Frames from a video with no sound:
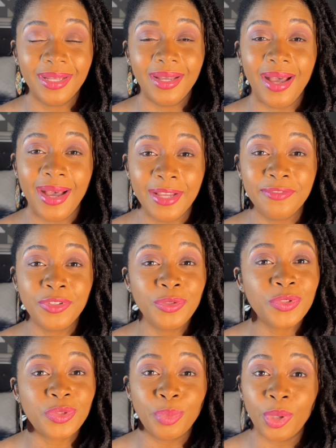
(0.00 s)
I've
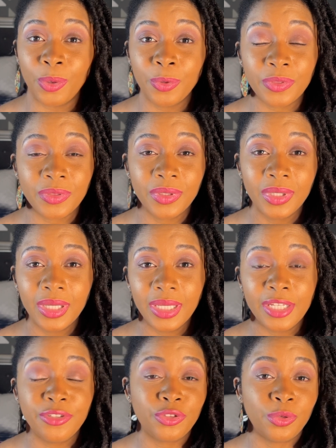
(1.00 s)
used both.
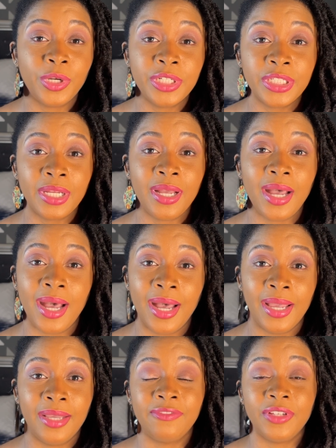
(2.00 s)
In Georgia,
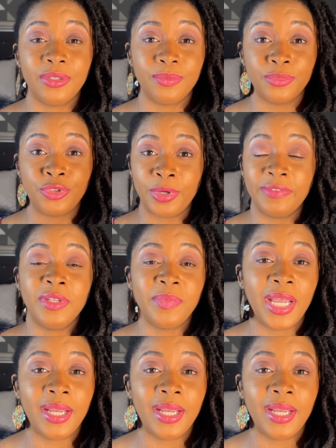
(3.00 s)
I've driven my